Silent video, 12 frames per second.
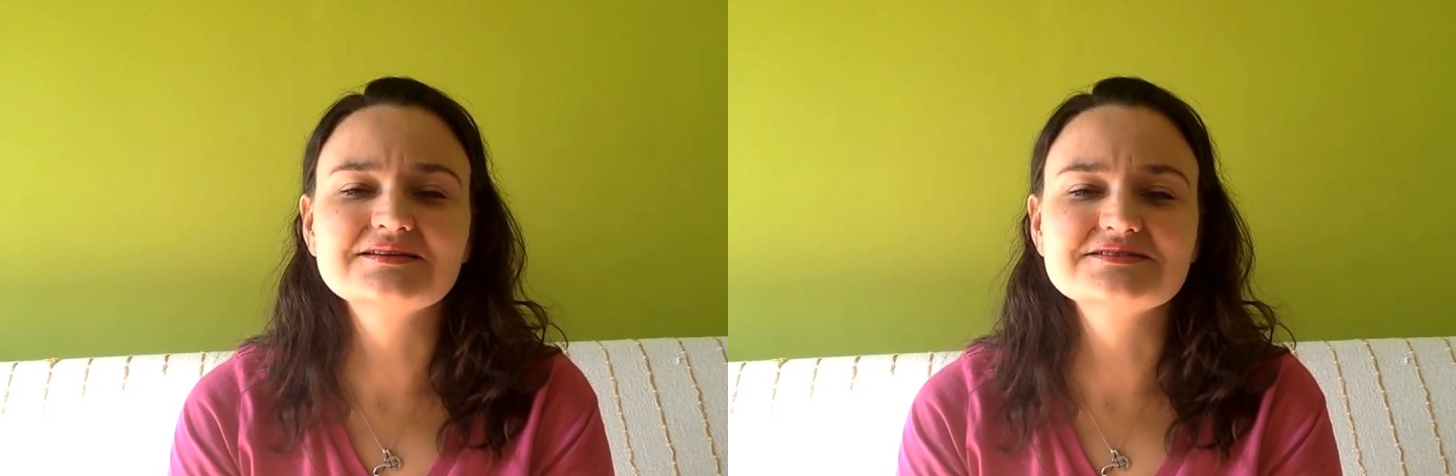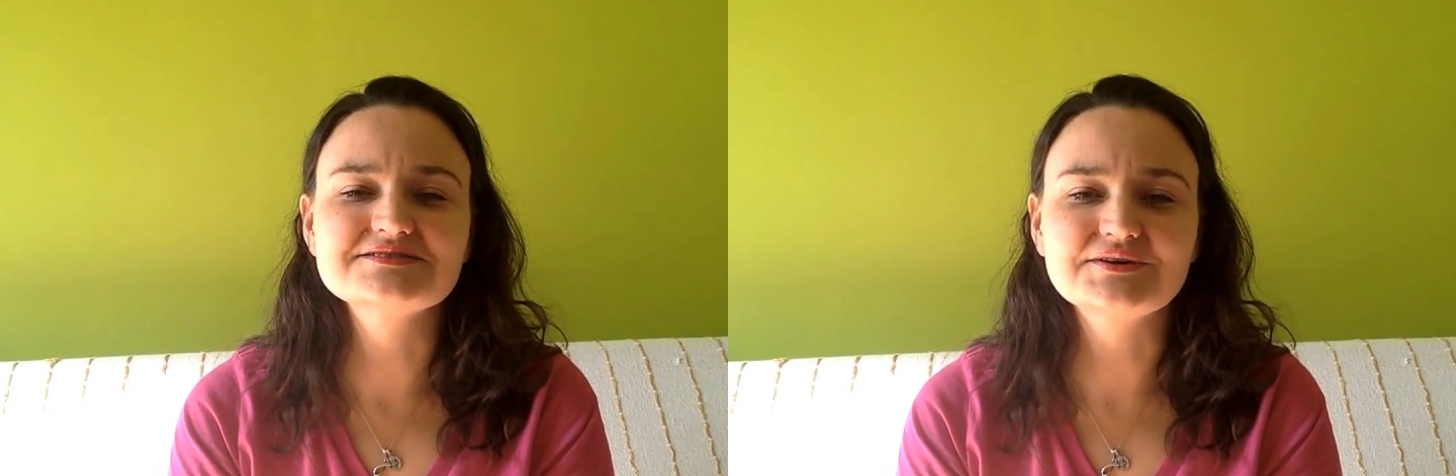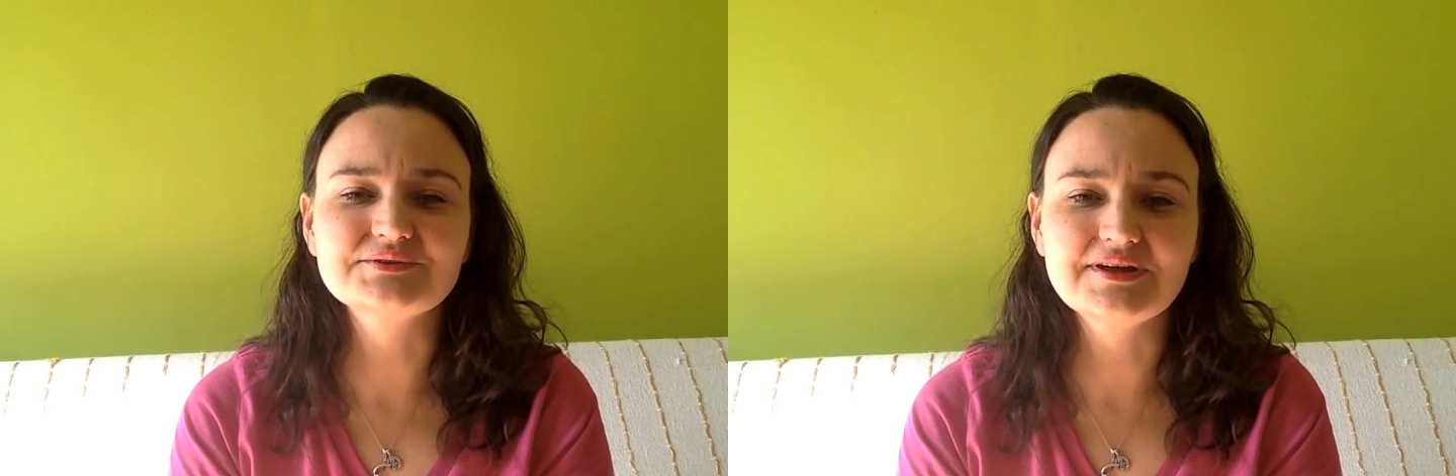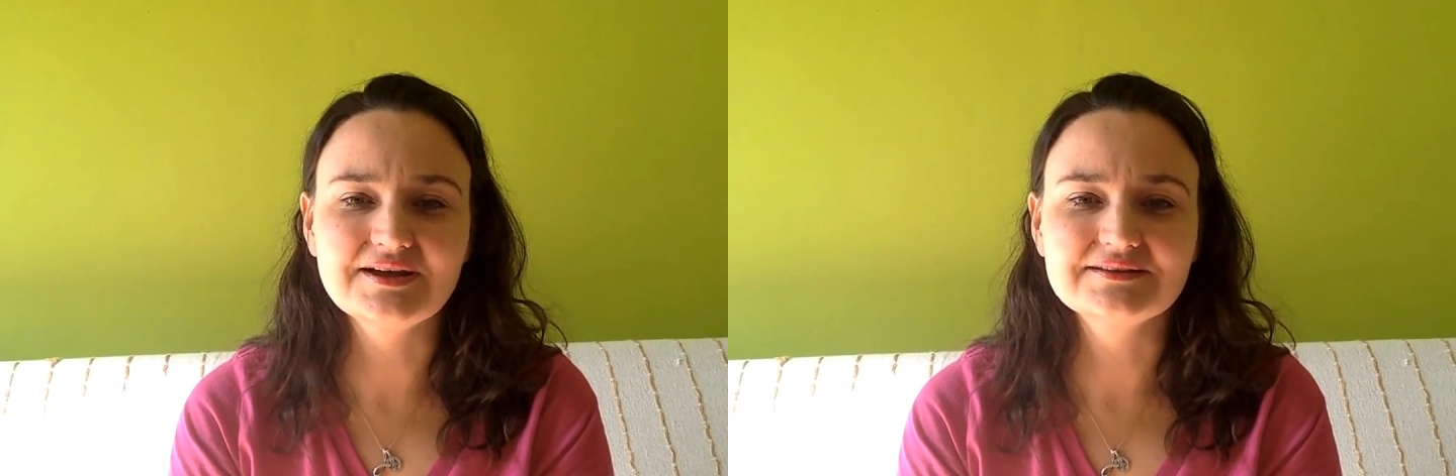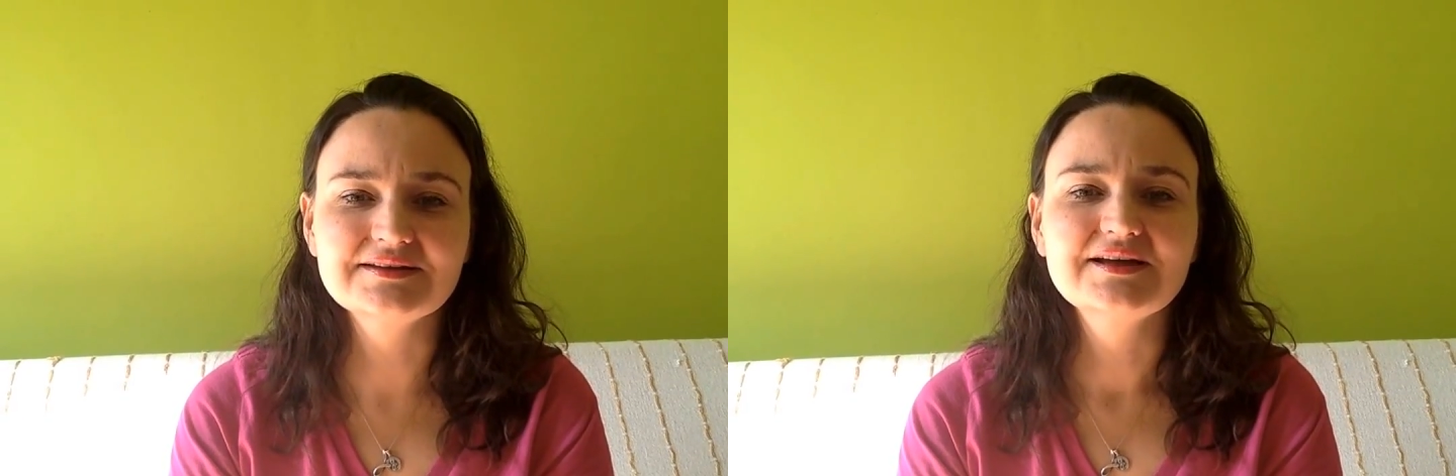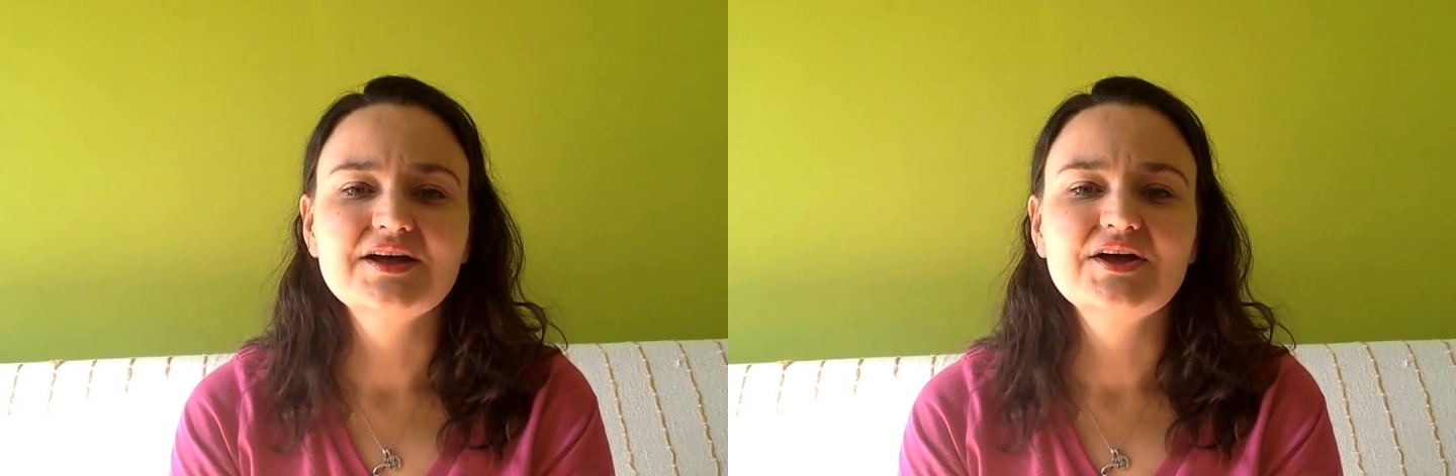so that
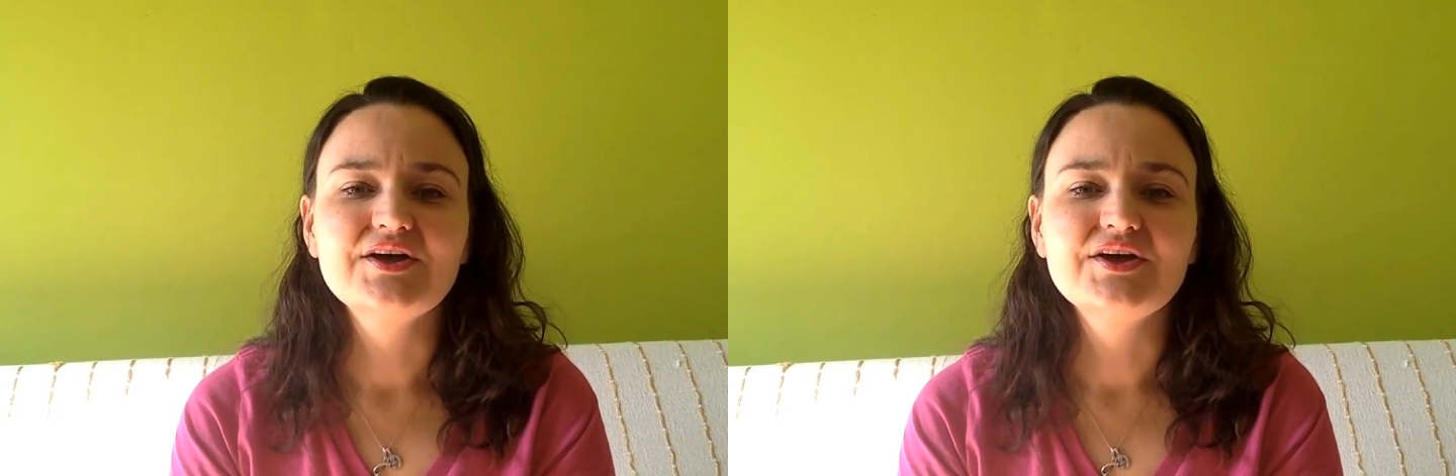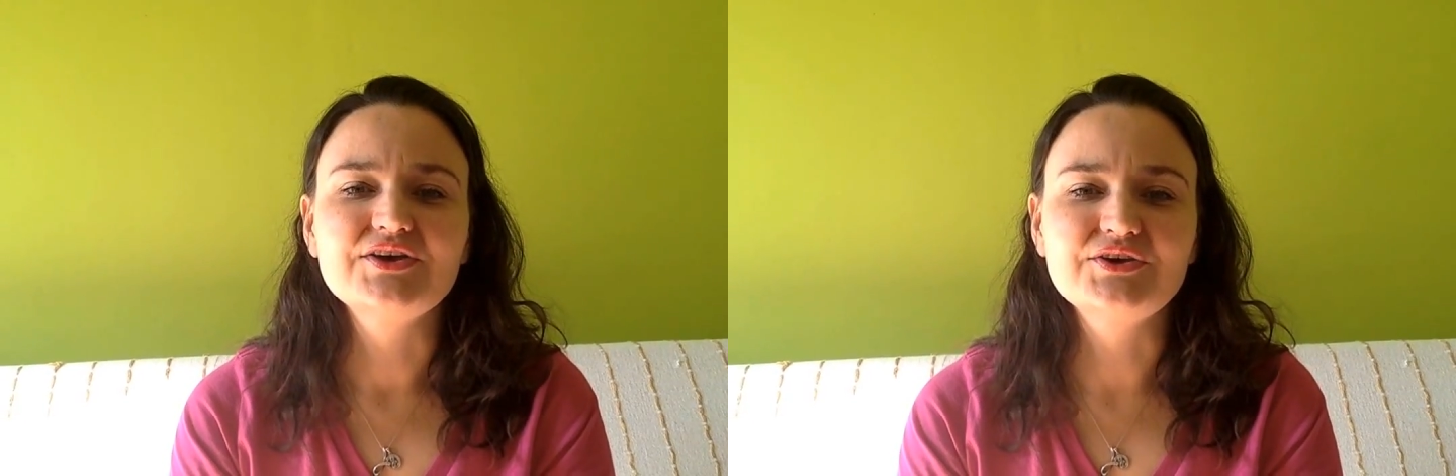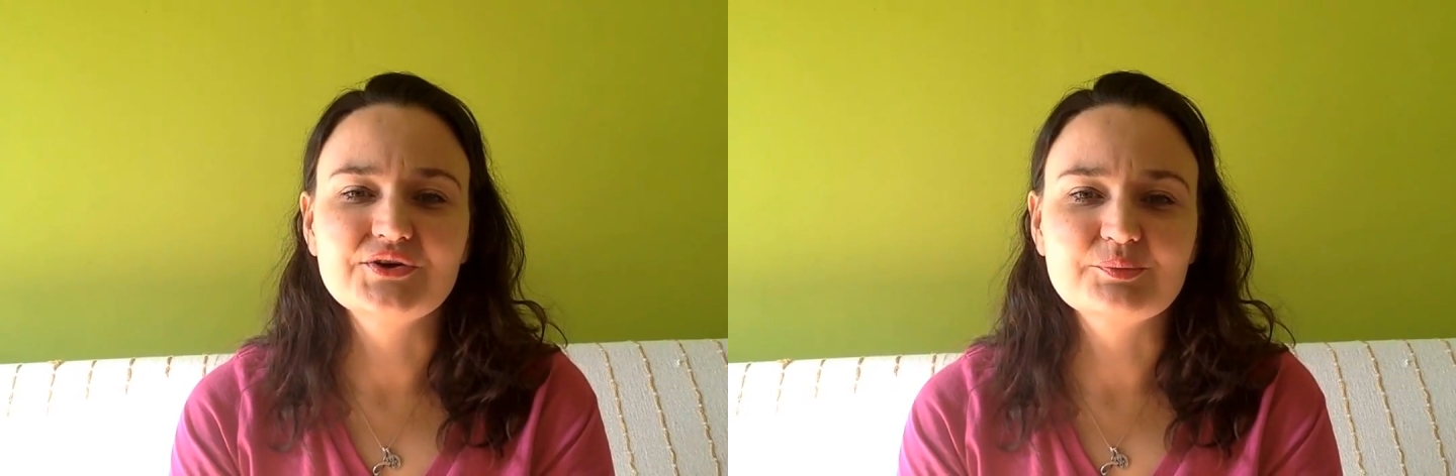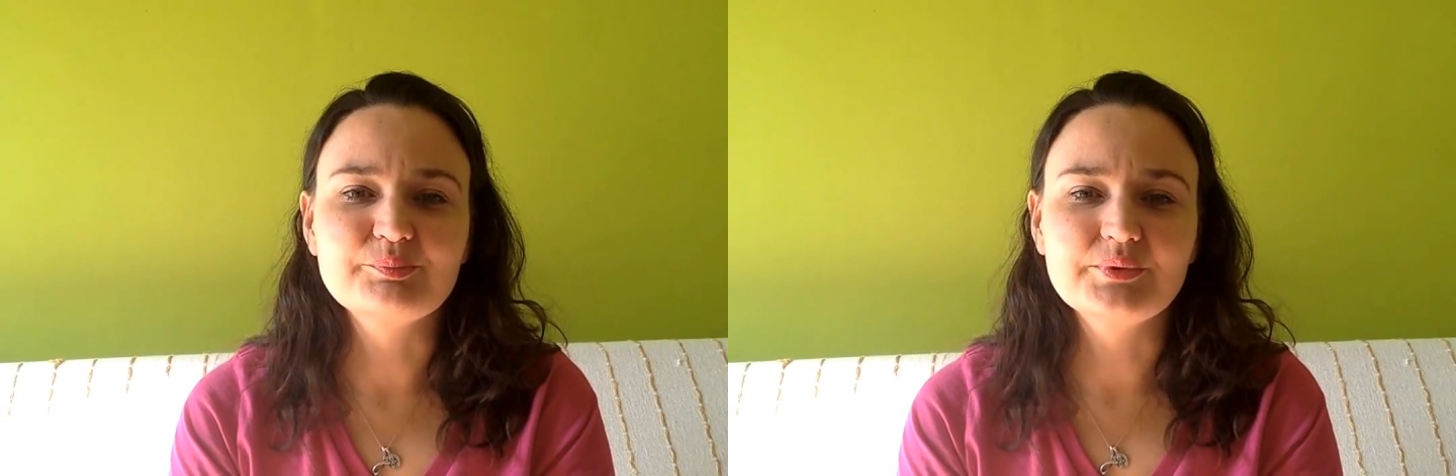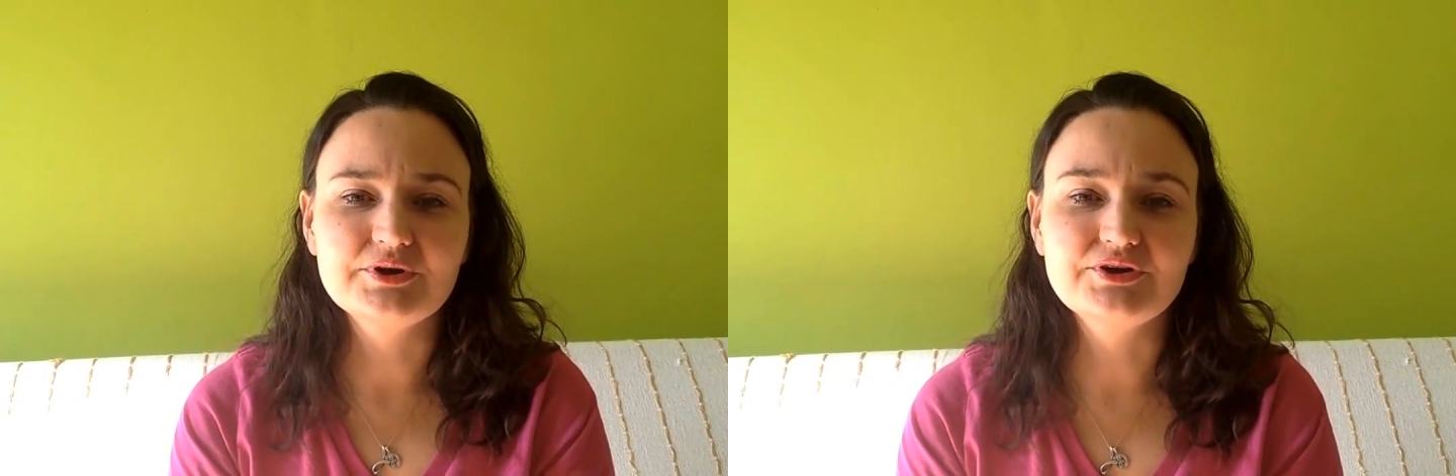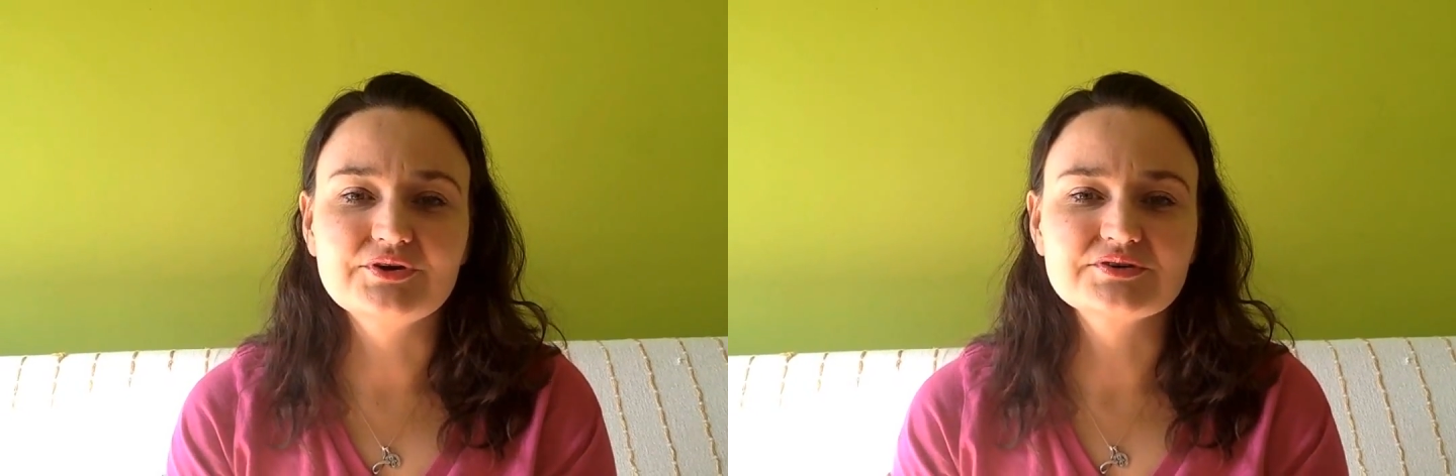
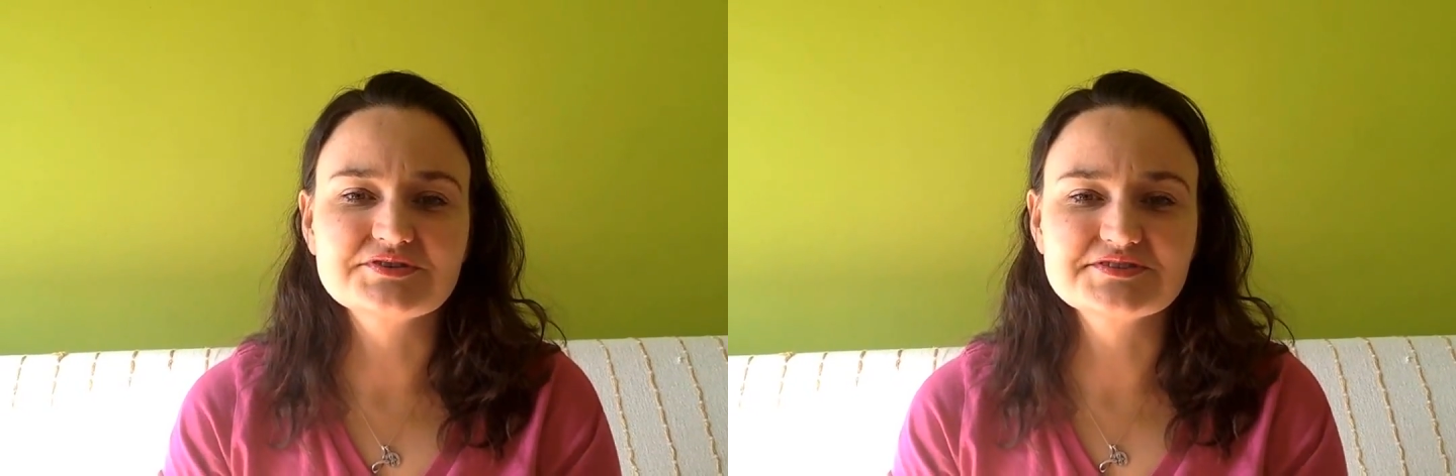your